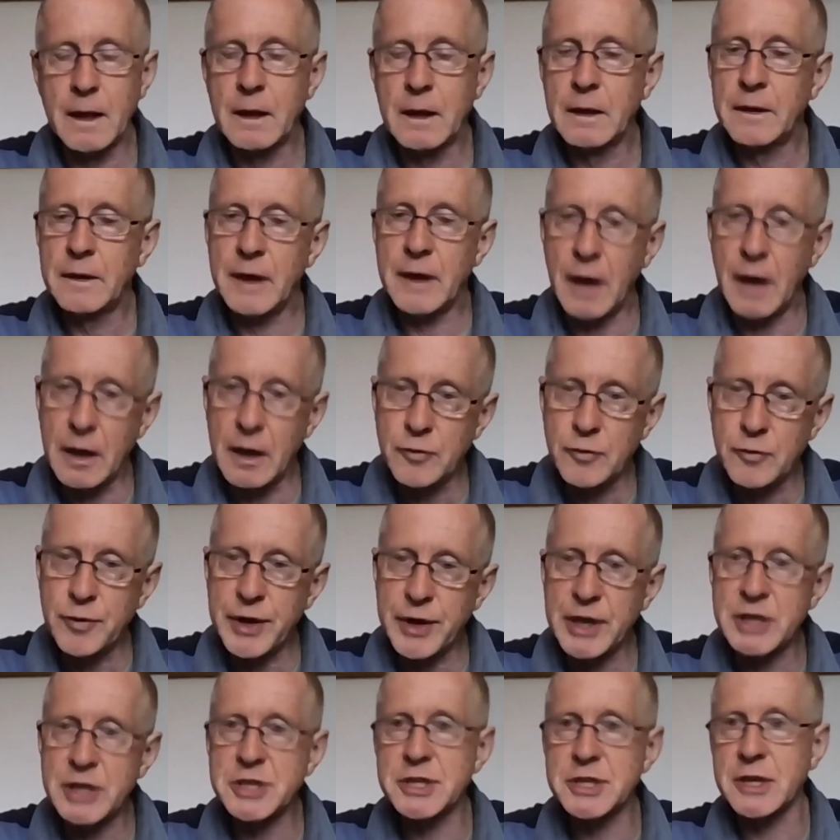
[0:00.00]
the
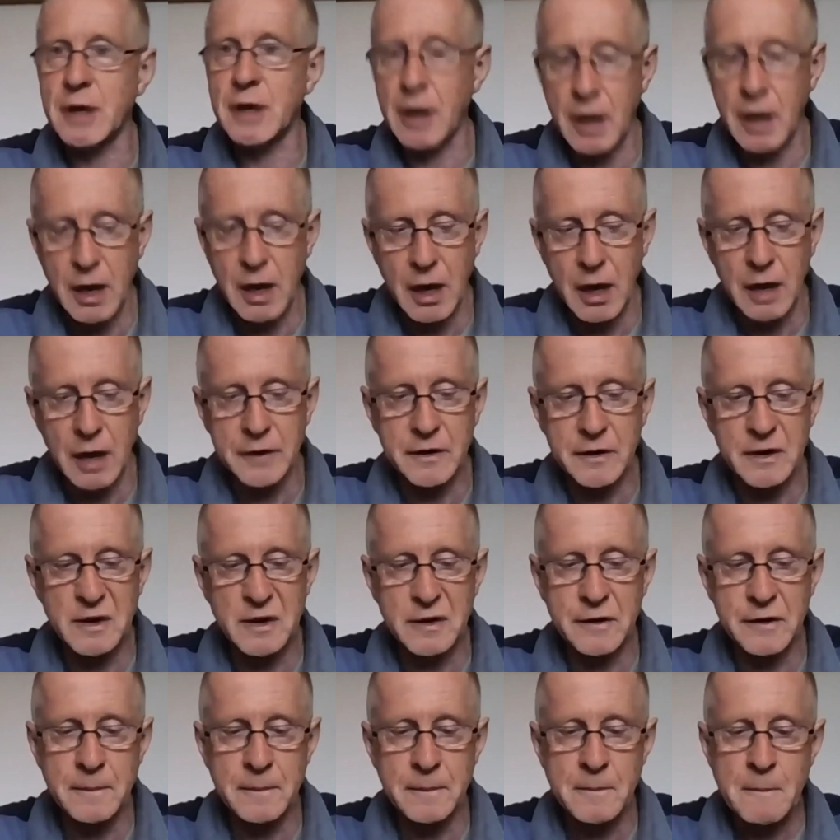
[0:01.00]
unreached, the hardened,